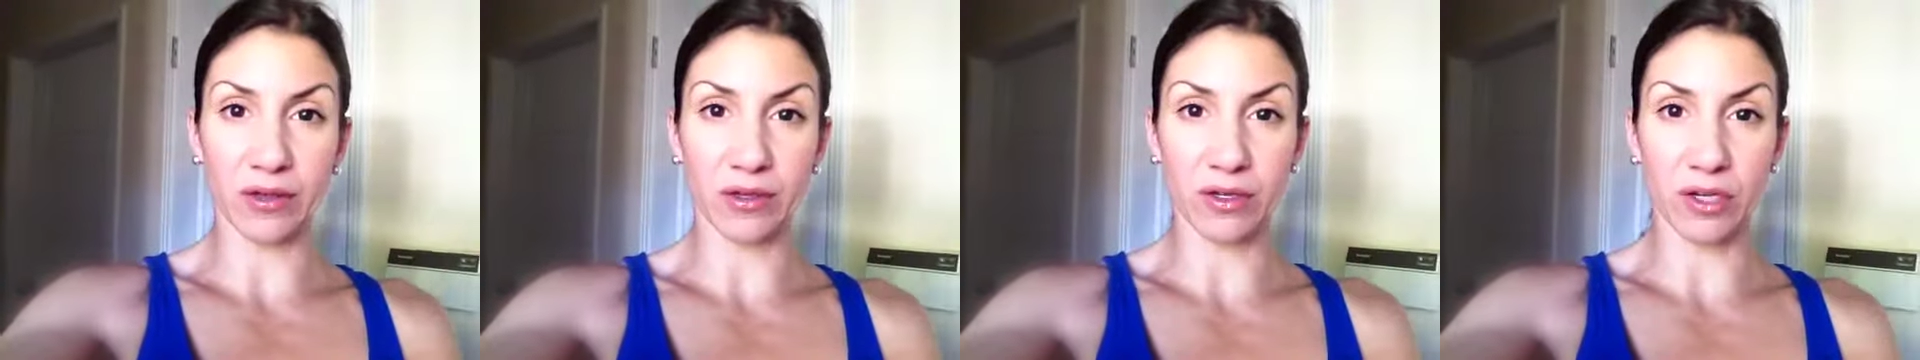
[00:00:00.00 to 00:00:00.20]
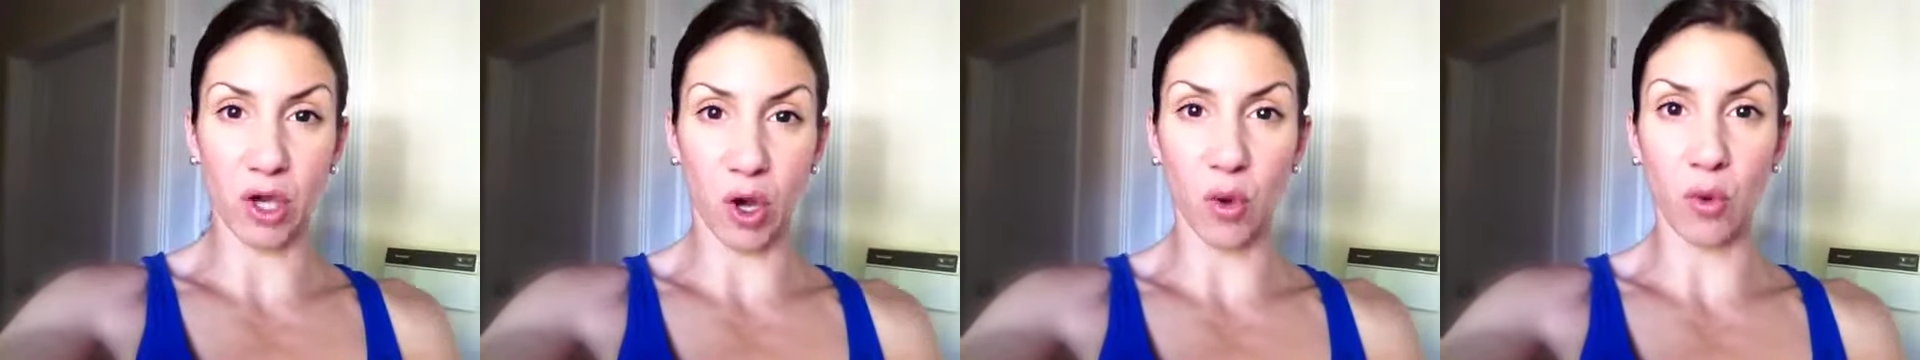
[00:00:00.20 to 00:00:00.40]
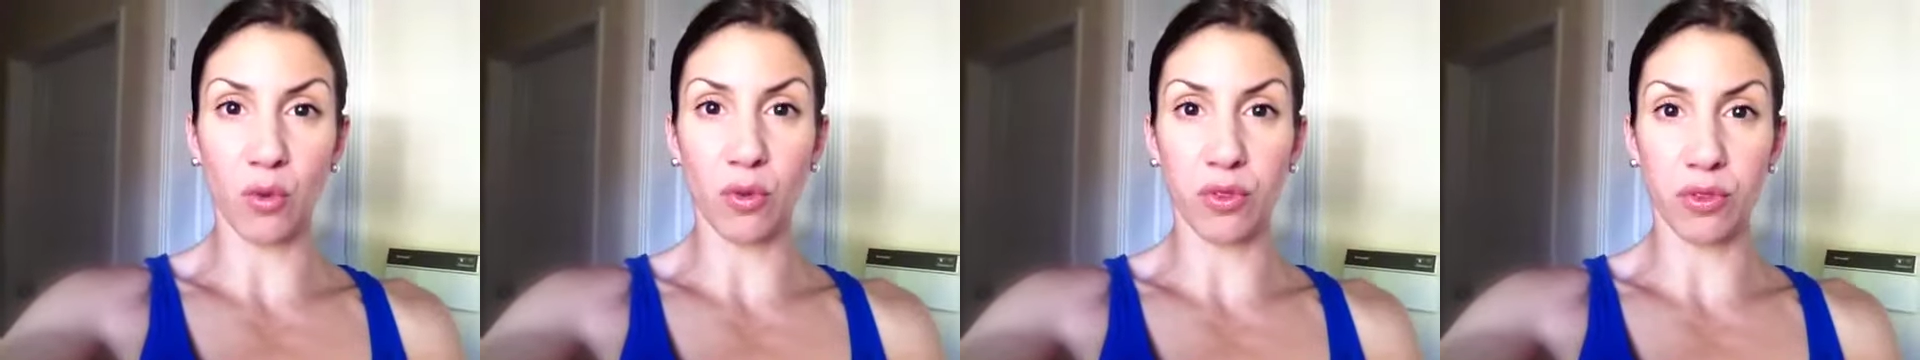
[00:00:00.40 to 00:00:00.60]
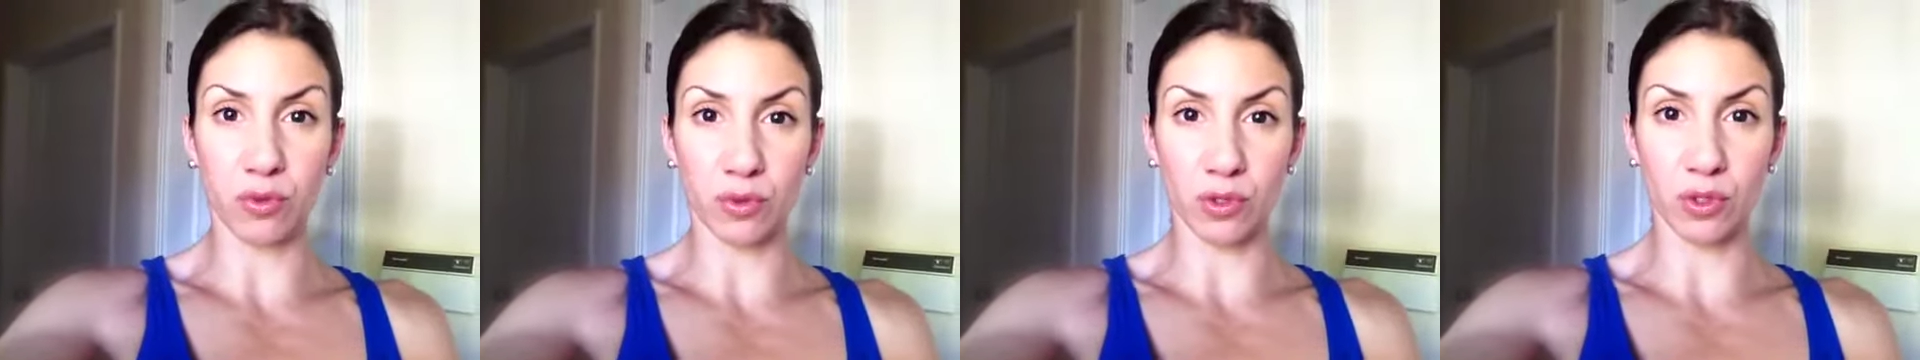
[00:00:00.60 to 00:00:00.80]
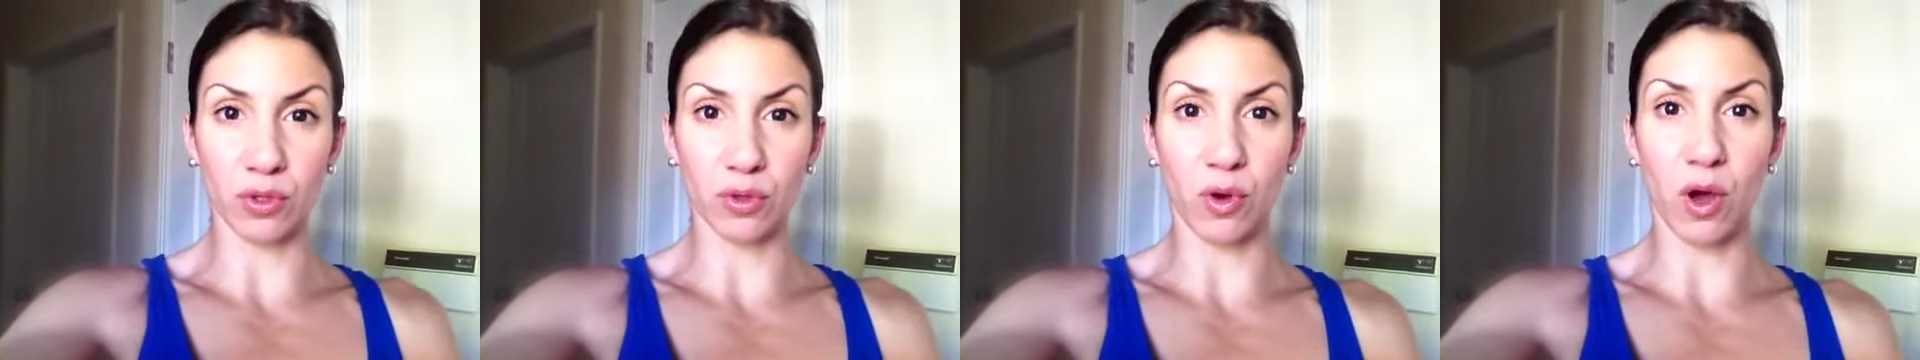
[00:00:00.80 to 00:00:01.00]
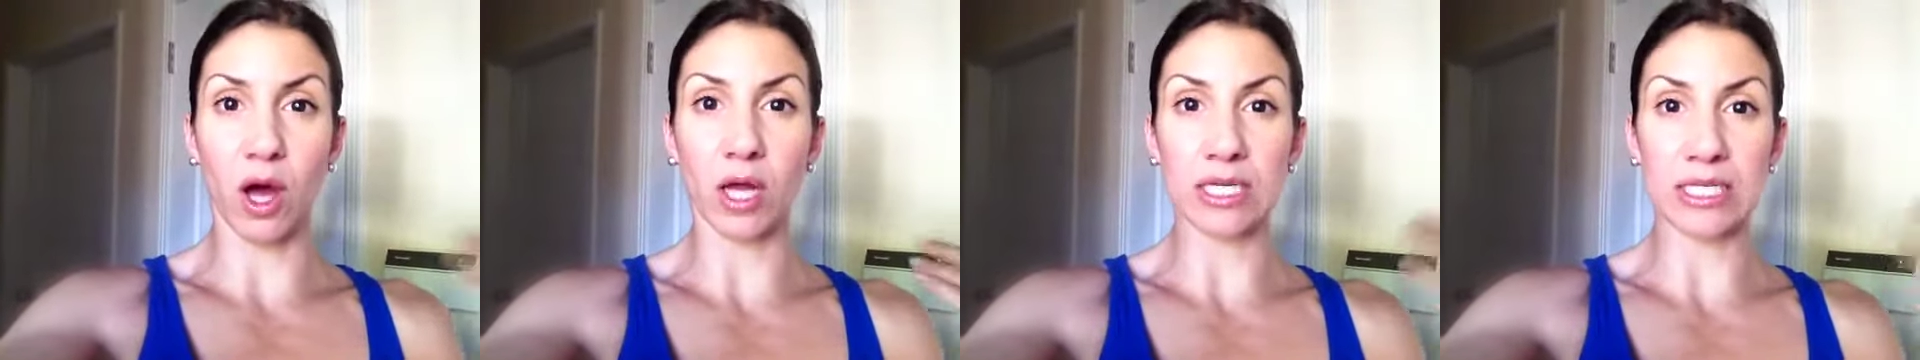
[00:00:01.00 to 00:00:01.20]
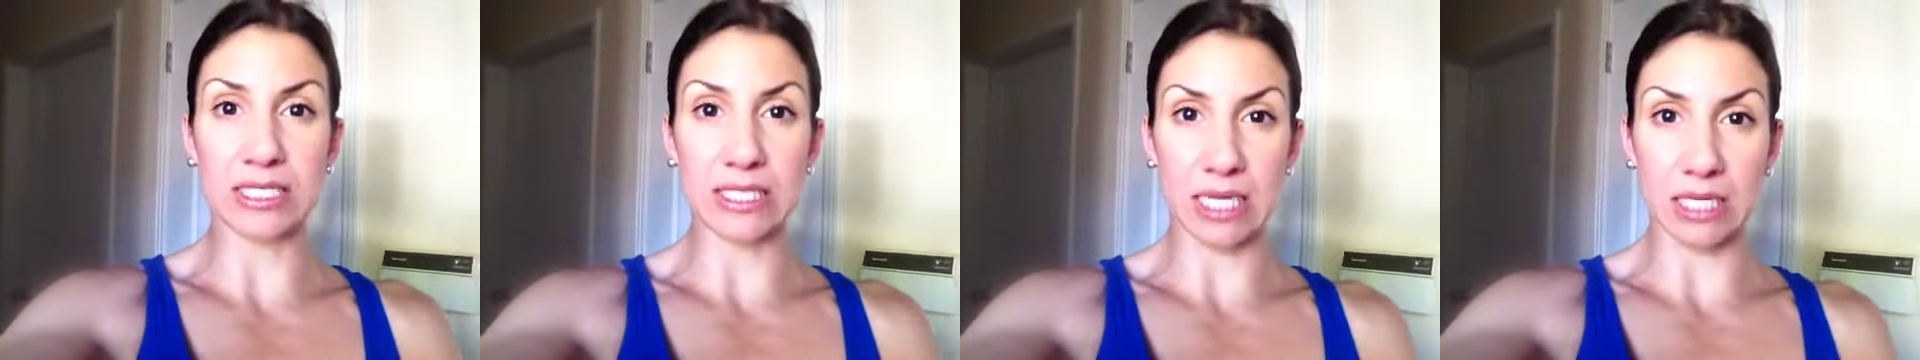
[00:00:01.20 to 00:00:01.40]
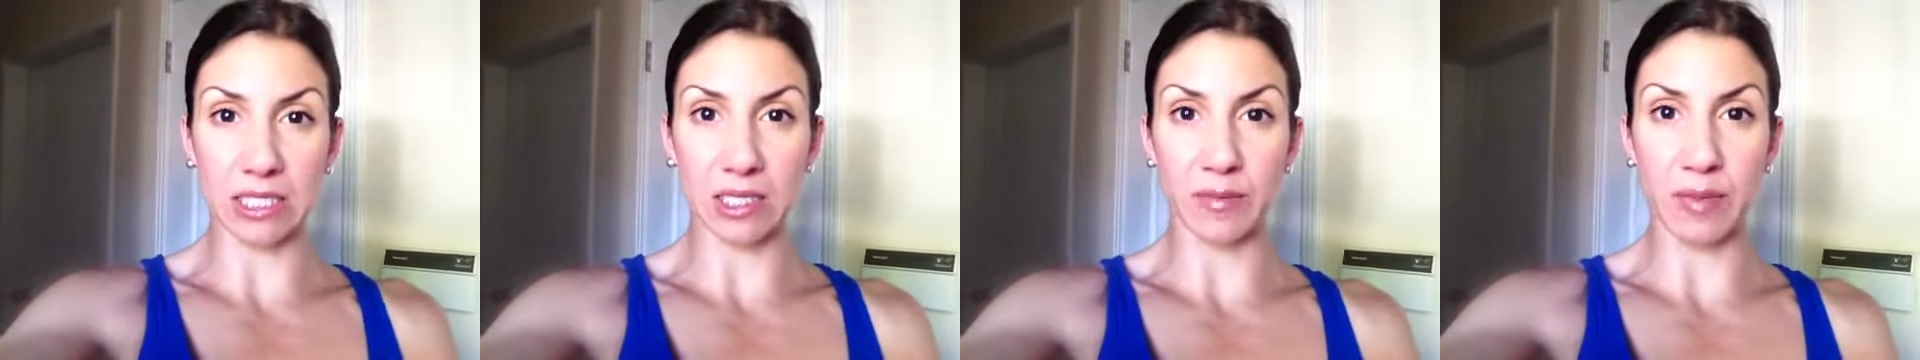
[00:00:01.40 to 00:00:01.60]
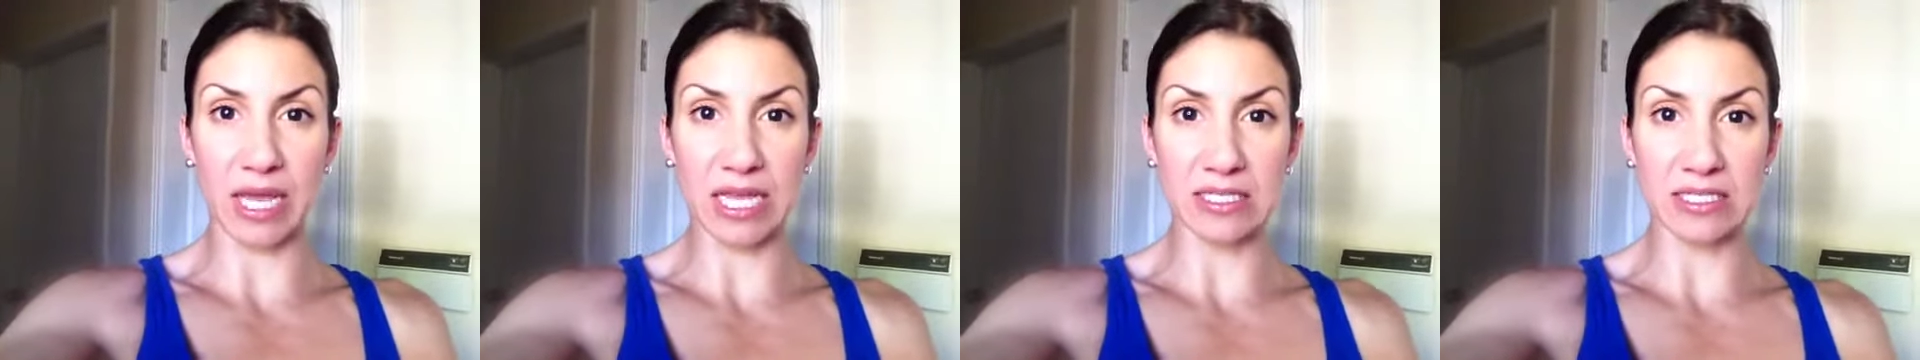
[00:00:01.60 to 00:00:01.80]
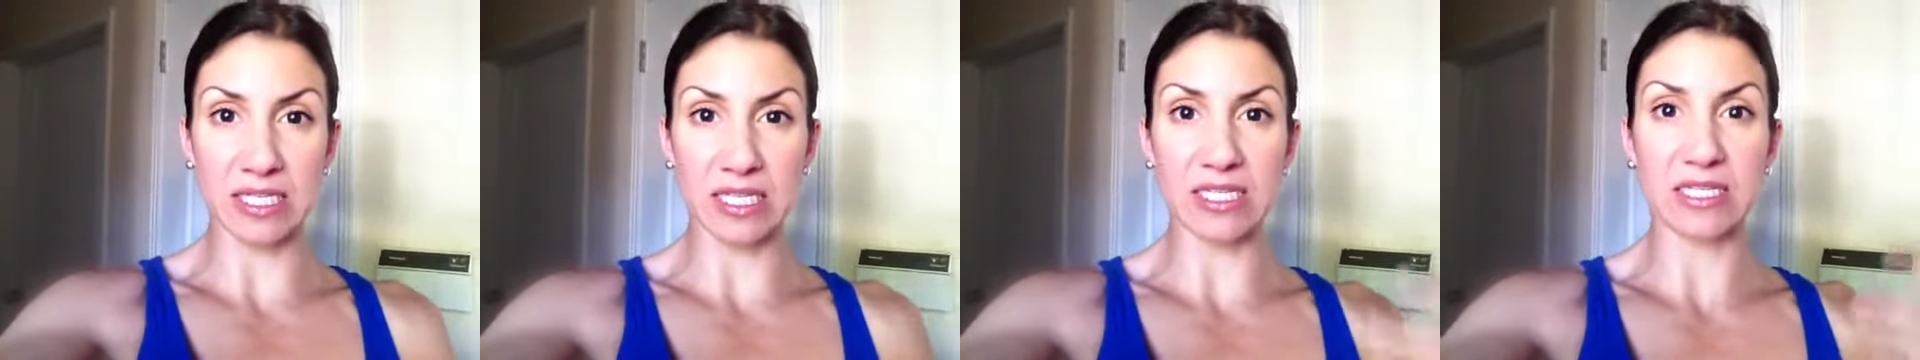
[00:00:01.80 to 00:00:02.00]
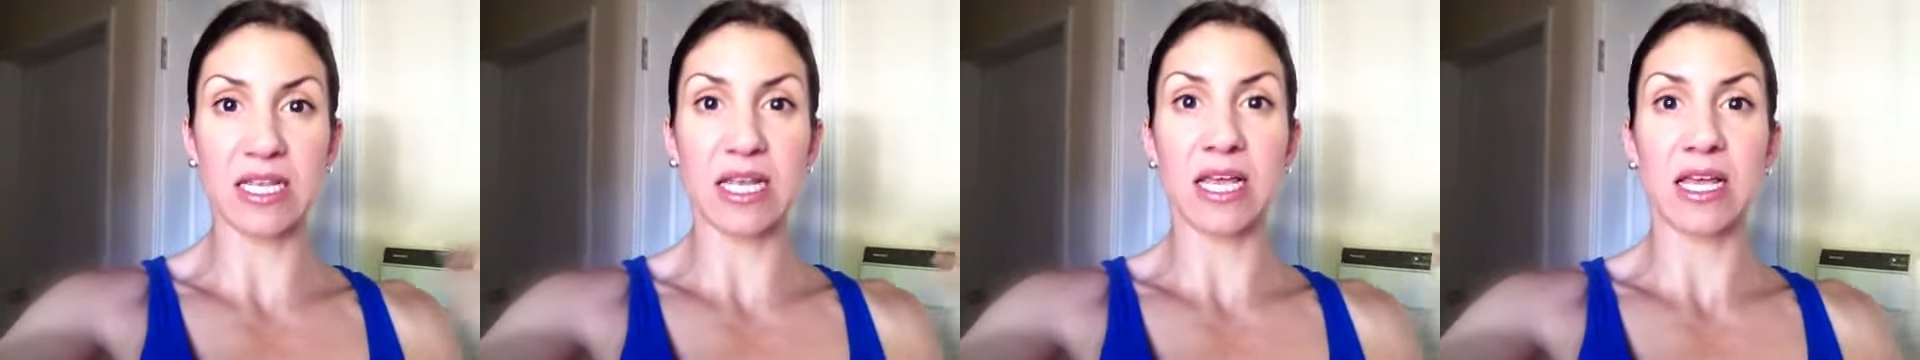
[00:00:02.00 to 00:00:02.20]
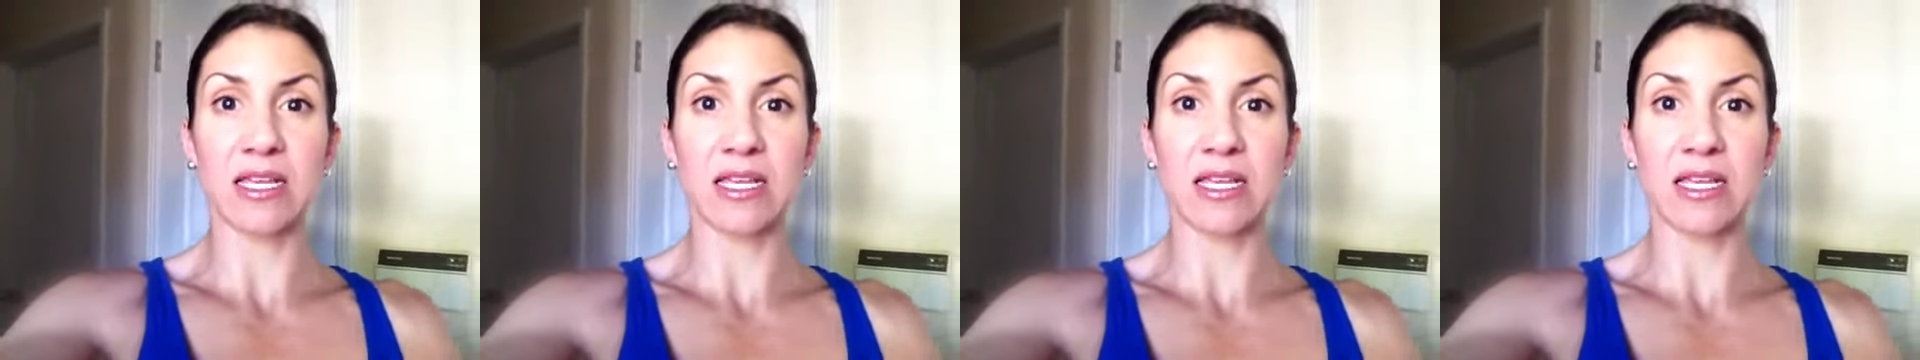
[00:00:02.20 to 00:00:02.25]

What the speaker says: go through on a daily basis